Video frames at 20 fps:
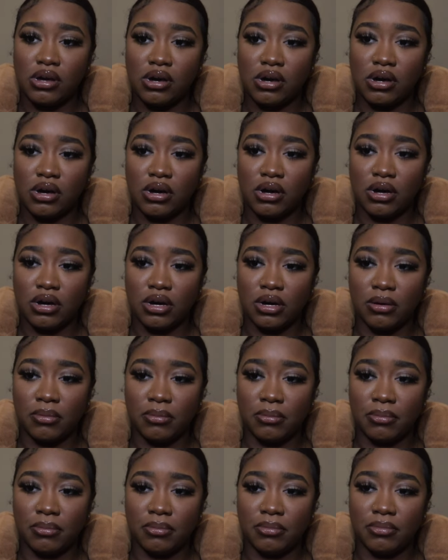
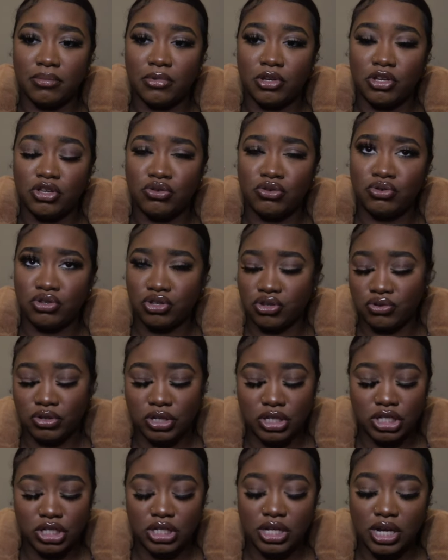um you
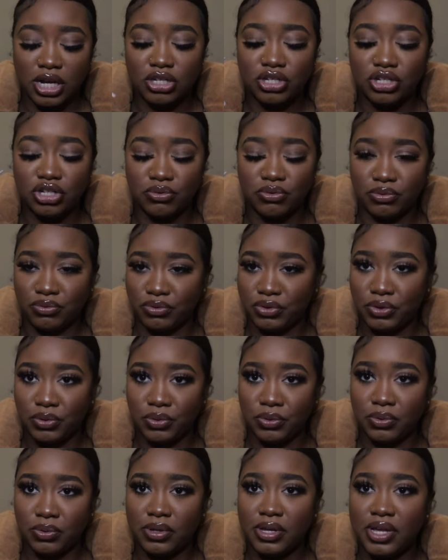screenshot your
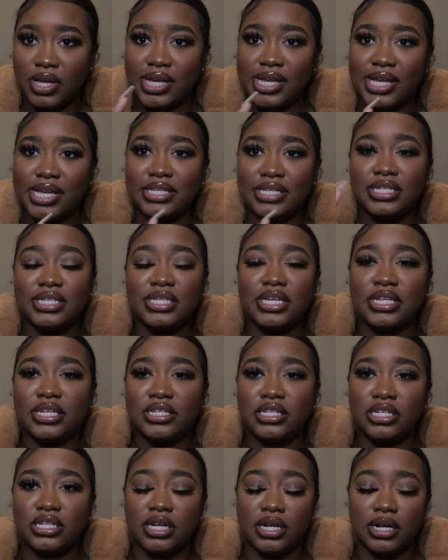view and send it
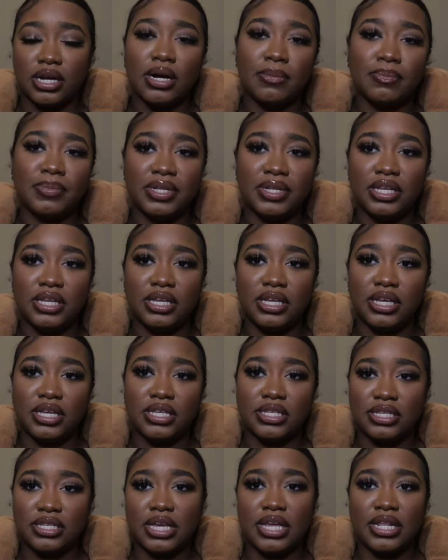to the company
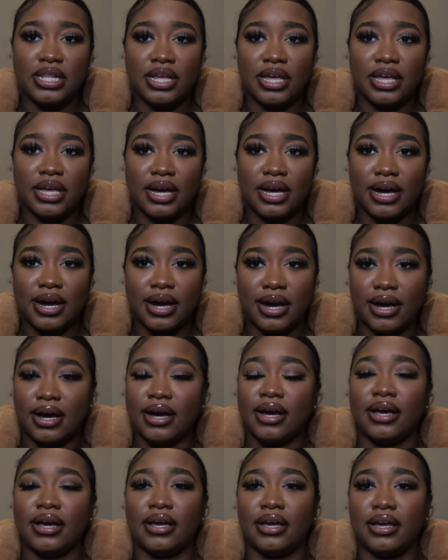and say that
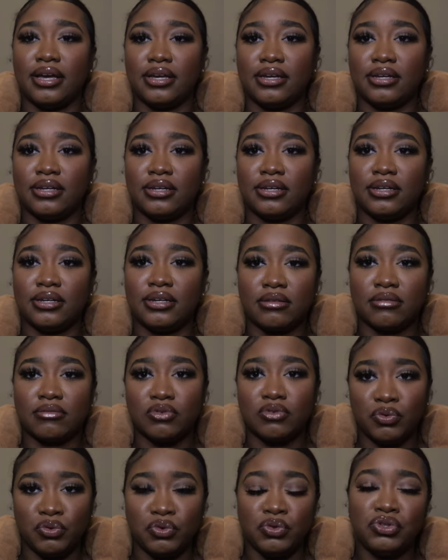I
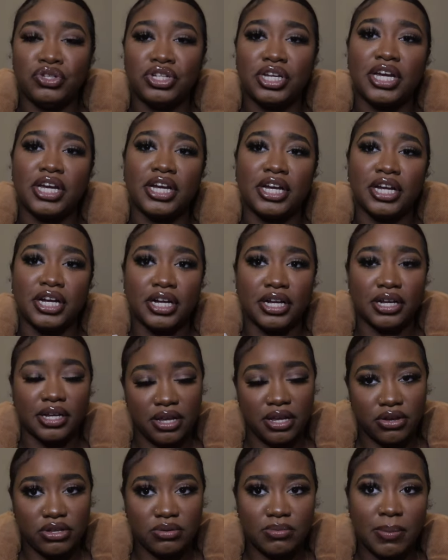reviewed your hair,
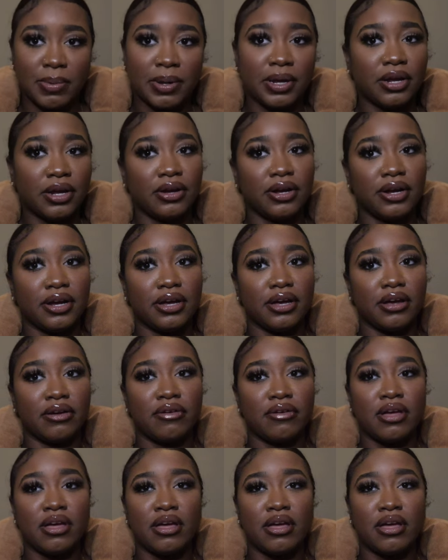here's my paragraph.